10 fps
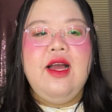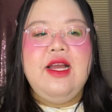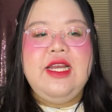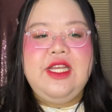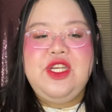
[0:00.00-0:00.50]

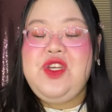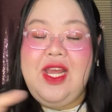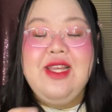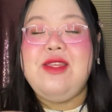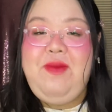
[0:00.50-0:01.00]
it
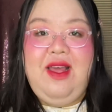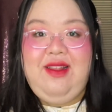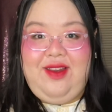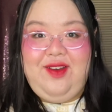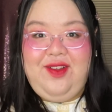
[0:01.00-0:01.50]
shakes me a
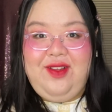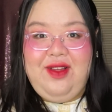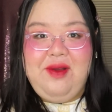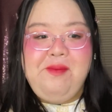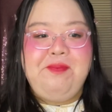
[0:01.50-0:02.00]
little.
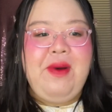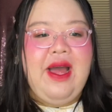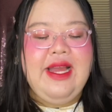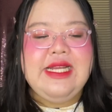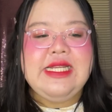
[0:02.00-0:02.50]

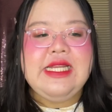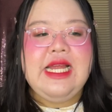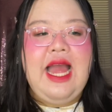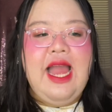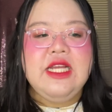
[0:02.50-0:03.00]
But
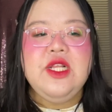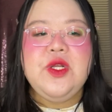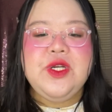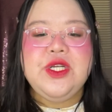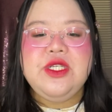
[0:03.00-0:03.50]
I
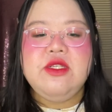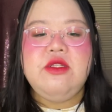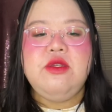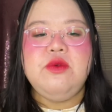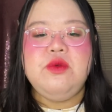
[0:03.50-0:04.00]
learned
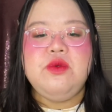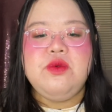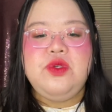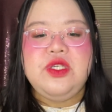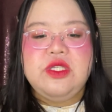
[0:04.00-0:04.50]

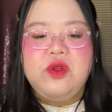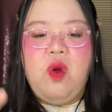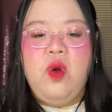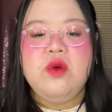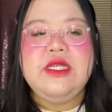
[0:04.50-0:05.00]
to just
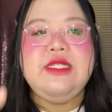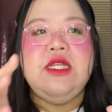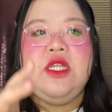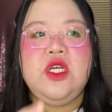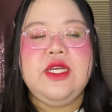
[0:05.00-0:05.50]
always
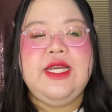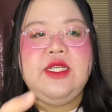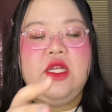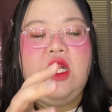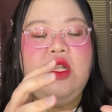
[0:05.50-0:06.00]
look
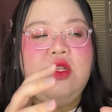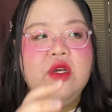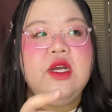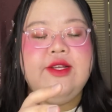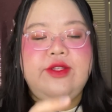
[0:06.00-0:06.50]

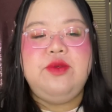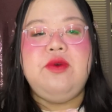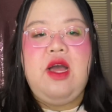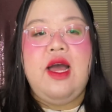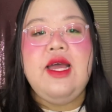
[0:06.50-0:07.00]
unto
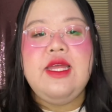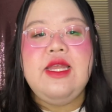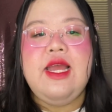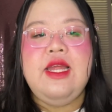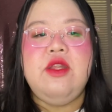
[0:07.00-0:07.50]
God,
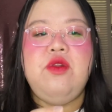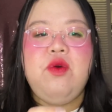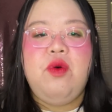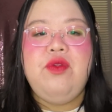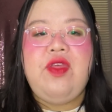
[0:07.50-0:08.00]
and
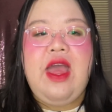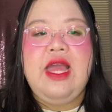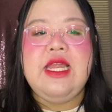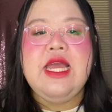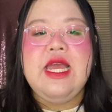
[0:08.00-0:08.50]
know
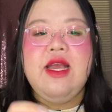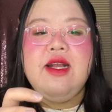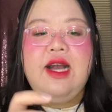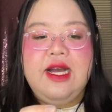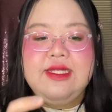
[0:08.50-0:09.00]
that
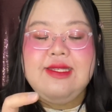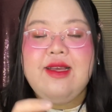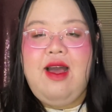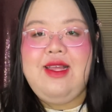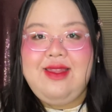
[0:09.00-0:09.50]
God's
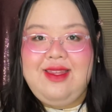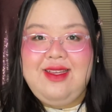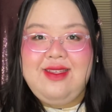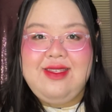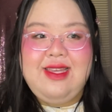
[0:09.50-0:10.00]
got
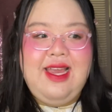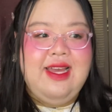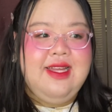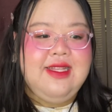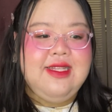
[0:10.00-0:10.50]
this.
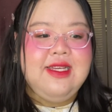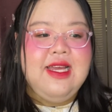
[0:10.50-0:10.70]
And